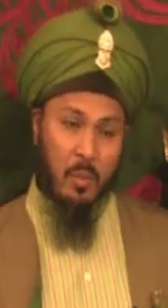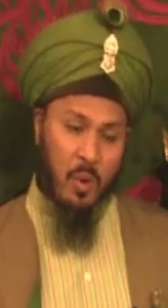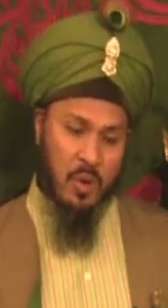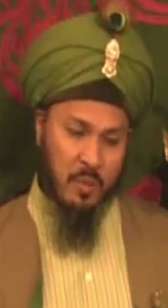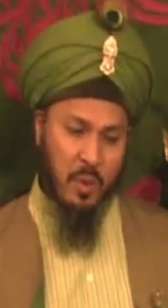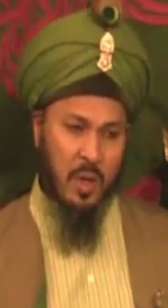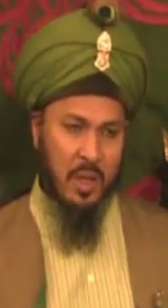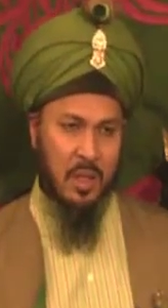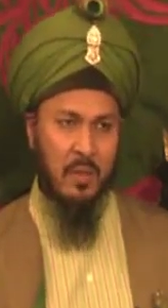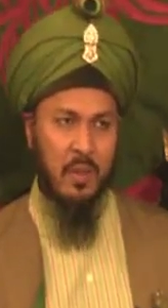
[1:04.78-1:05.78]
More
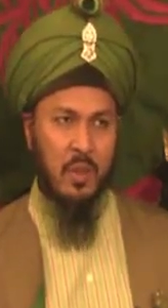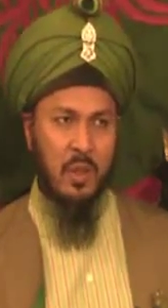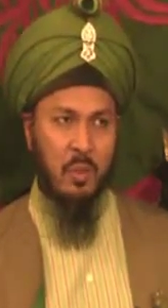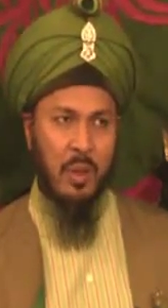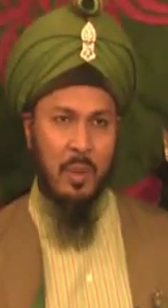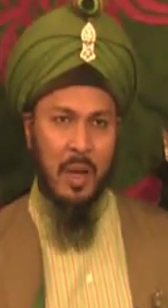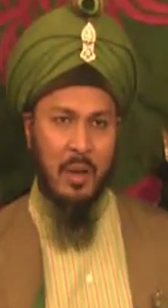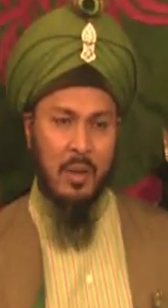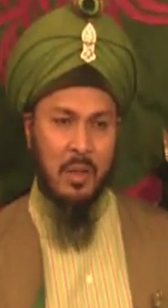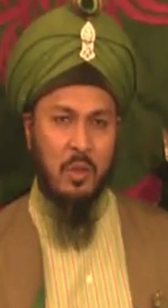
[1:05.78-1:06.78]
support is given to the
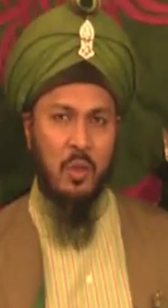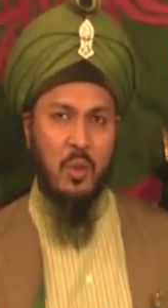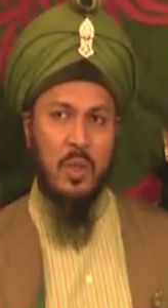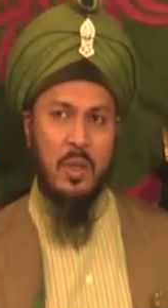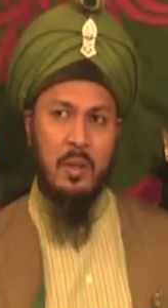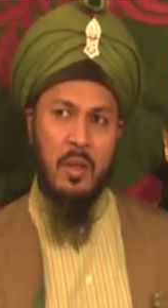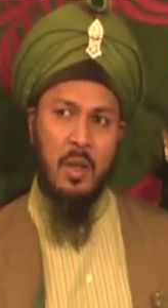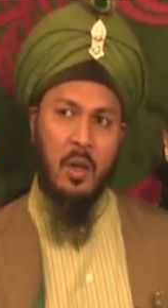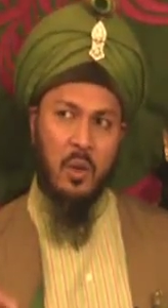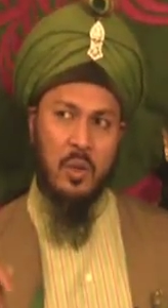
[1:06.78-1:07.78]
willpower to use it.
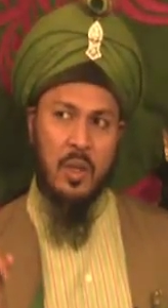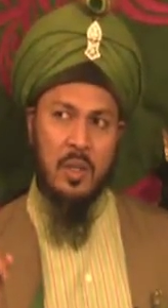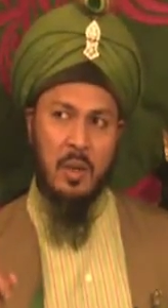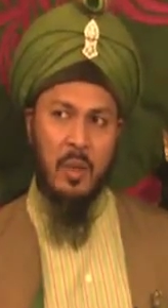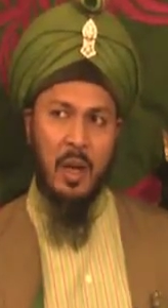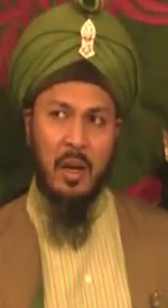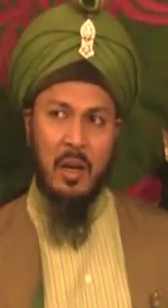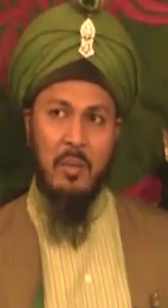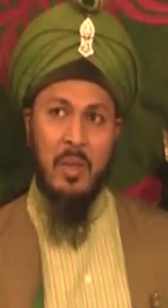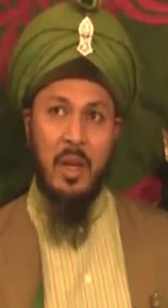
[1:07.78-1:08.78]
You see something
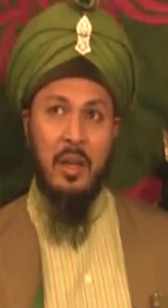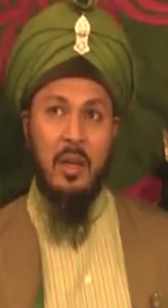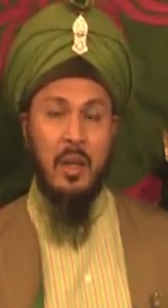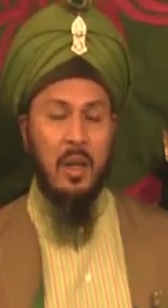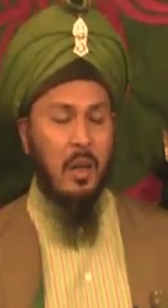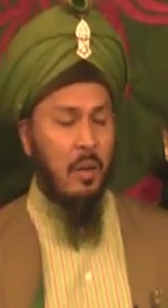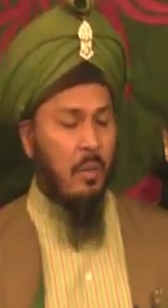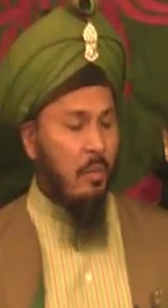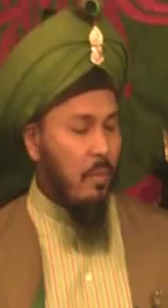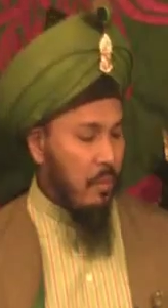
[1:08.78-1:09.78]
haram there?
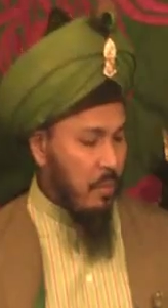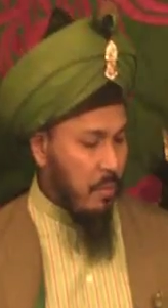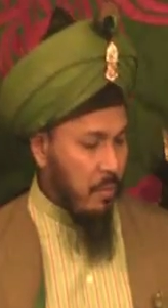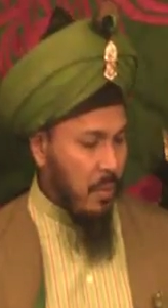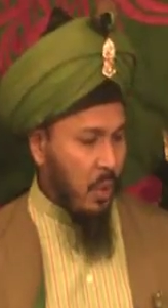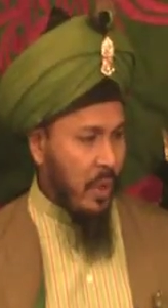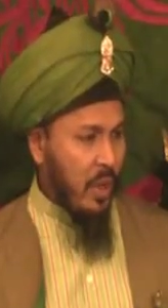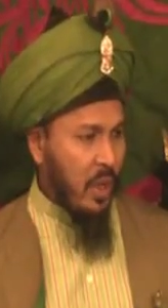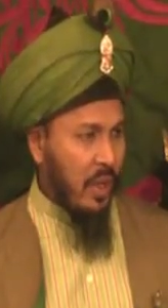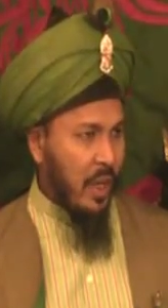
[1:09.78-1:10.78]
Lower
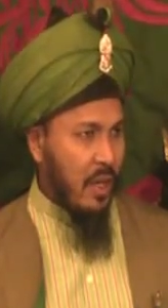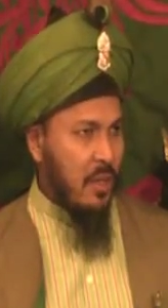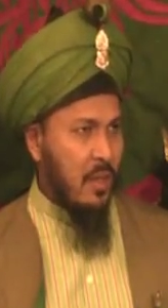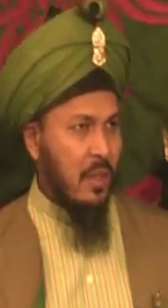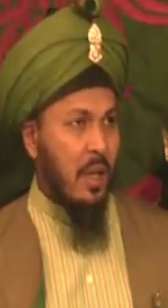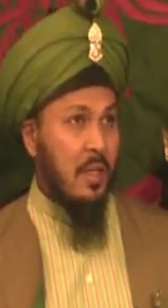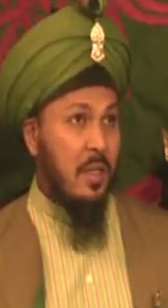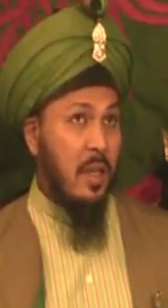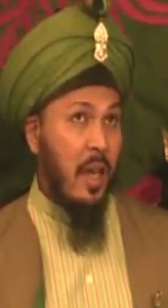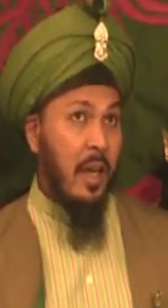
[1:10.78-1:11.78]
your gaze and
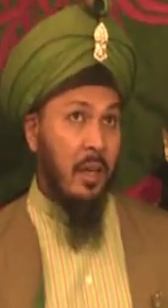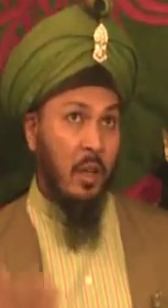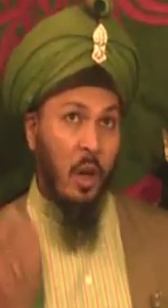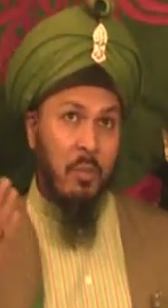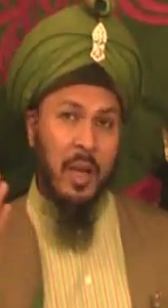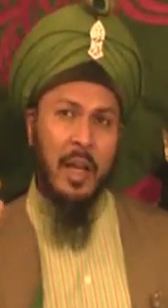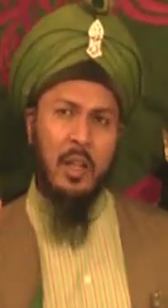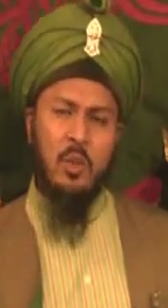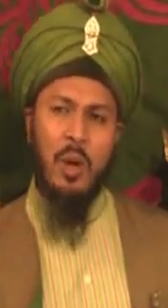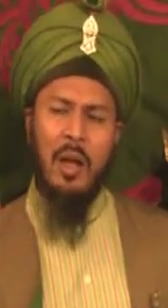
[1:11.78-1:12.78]
say,
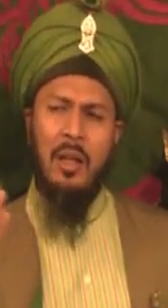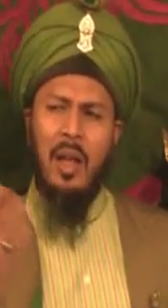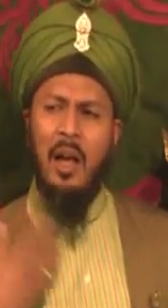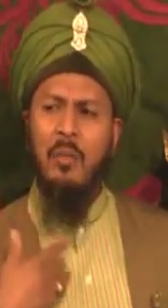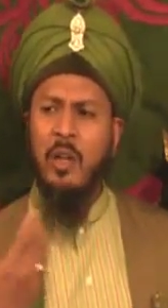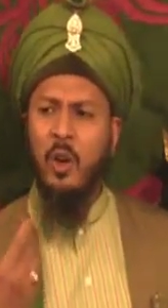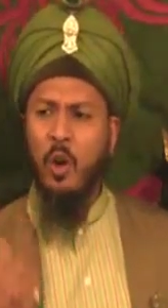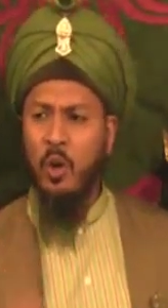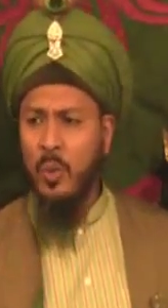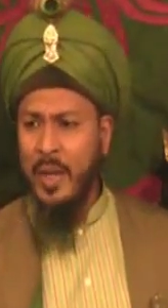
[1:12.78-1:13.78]
complain to Allah about
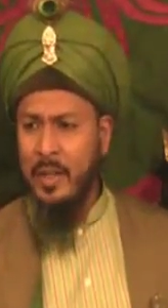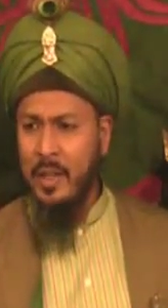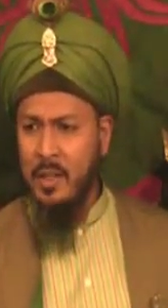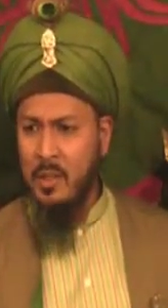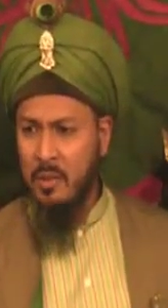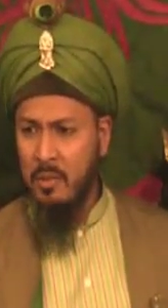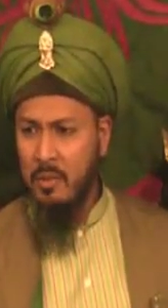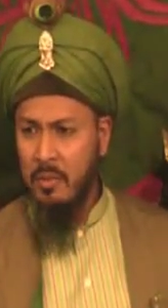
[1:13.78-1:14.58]
your own weakness.